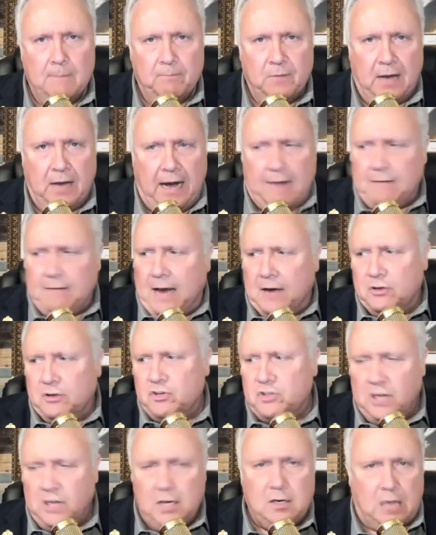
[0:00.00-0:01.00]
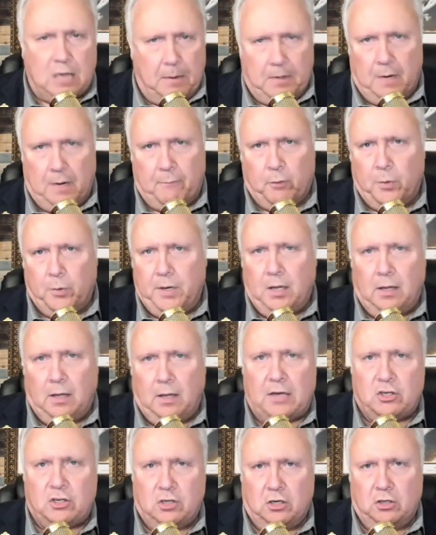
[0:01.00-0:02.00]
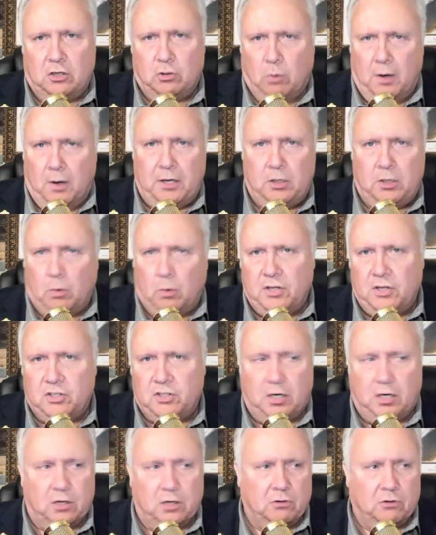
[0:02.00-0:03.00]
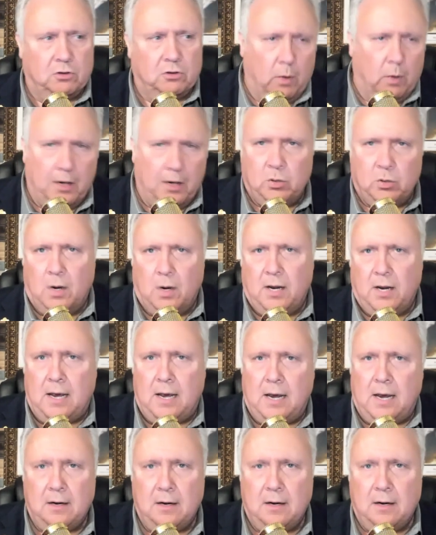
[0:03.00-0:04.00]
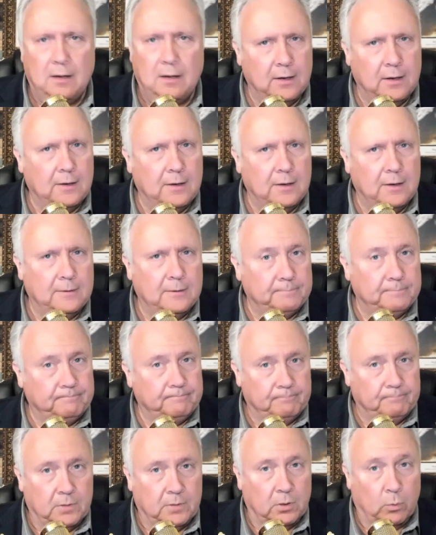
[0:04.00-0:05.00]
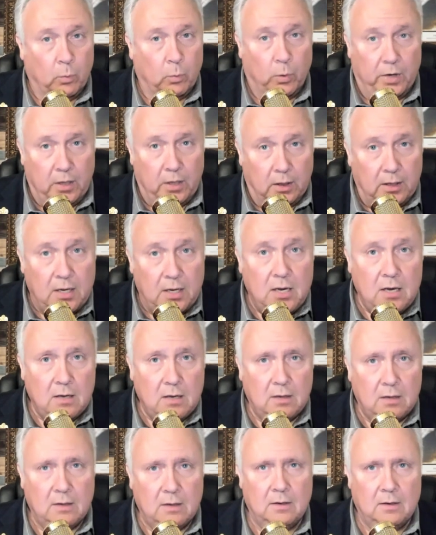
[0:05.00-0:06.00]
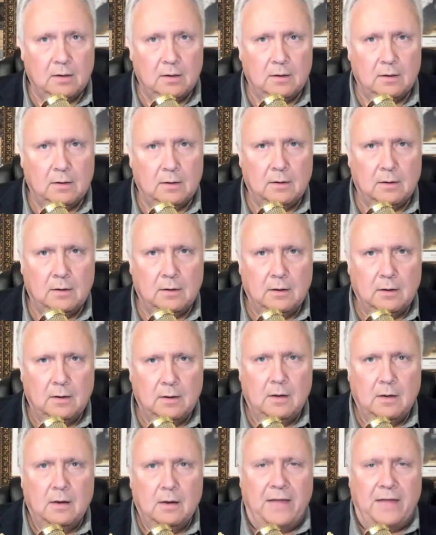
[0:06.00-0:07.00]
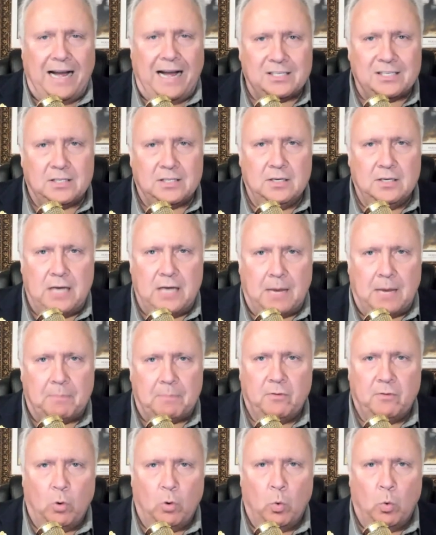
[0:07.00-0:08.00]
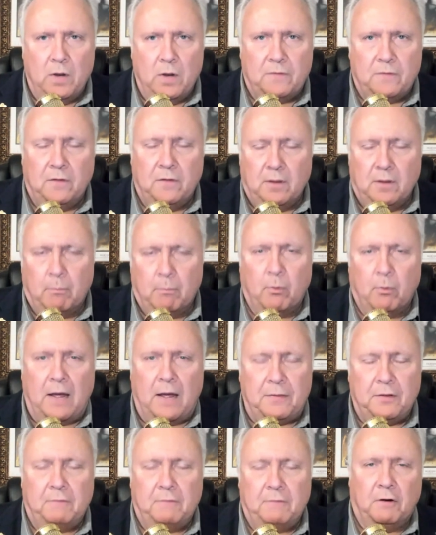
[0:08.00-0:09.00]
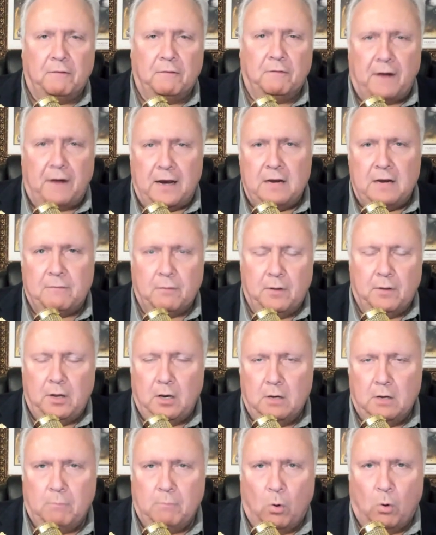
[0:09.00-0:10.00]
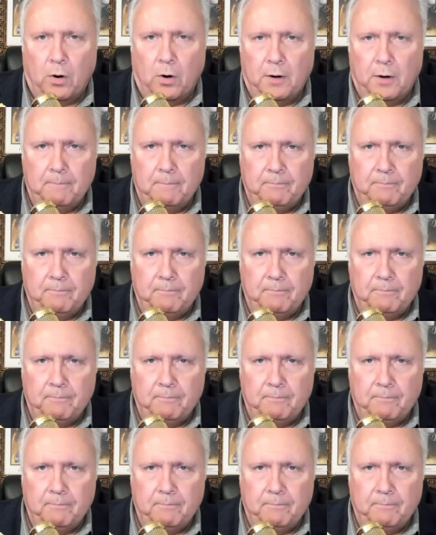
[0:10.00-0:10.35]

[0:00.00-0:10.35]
I've got a seat coming up for re-election in 2026 or 2028. Really? That's the depth, the width, and the breadth of your fight for the unborn?